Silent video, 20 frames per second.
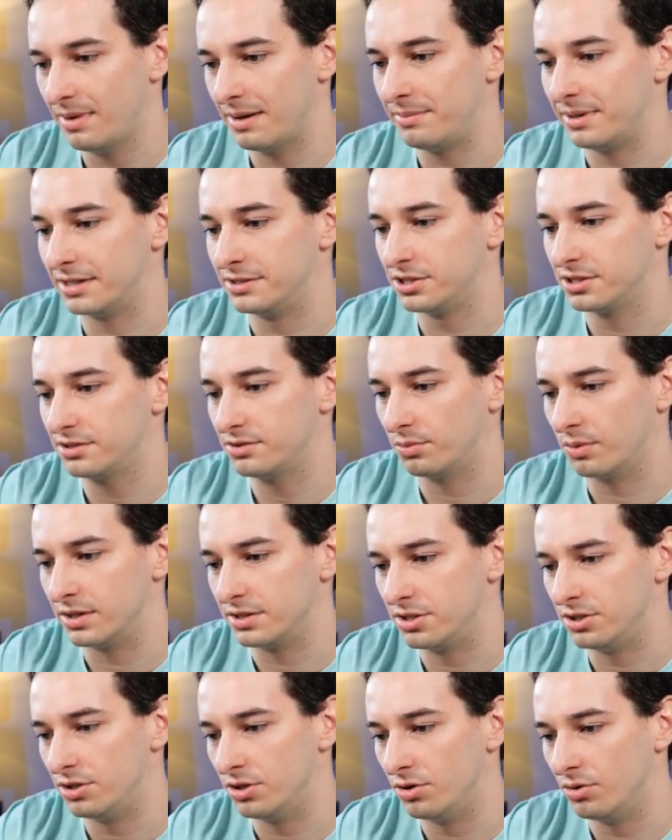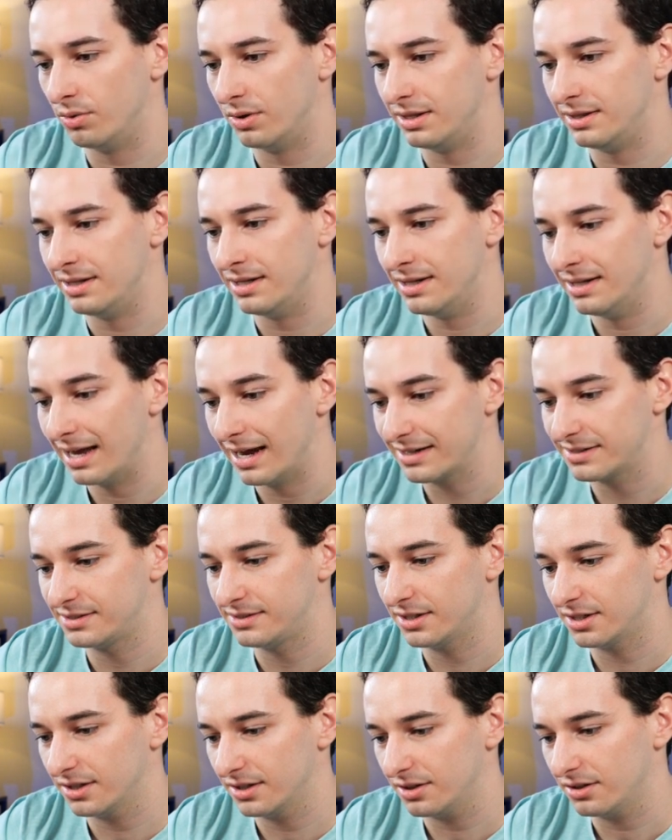Maybe I just want to do the
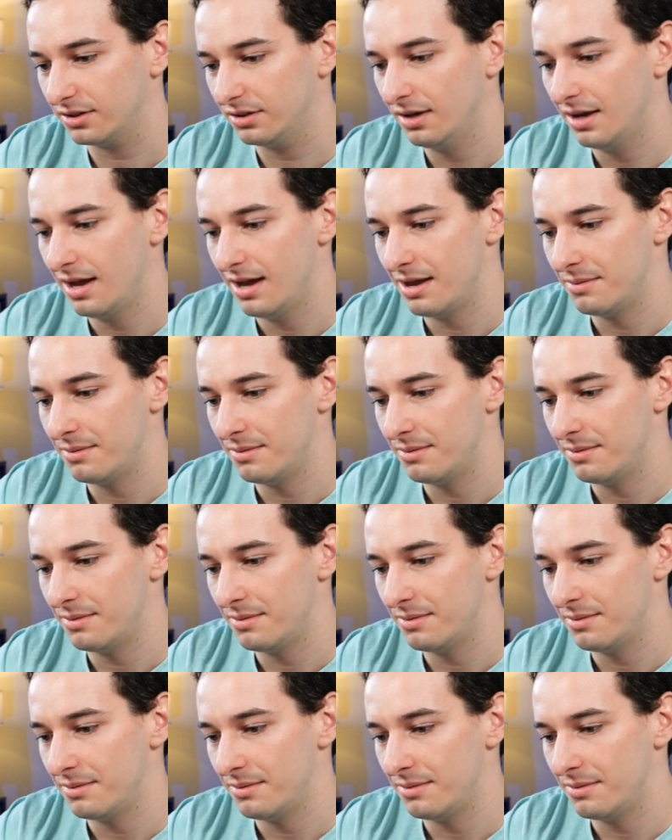exterior.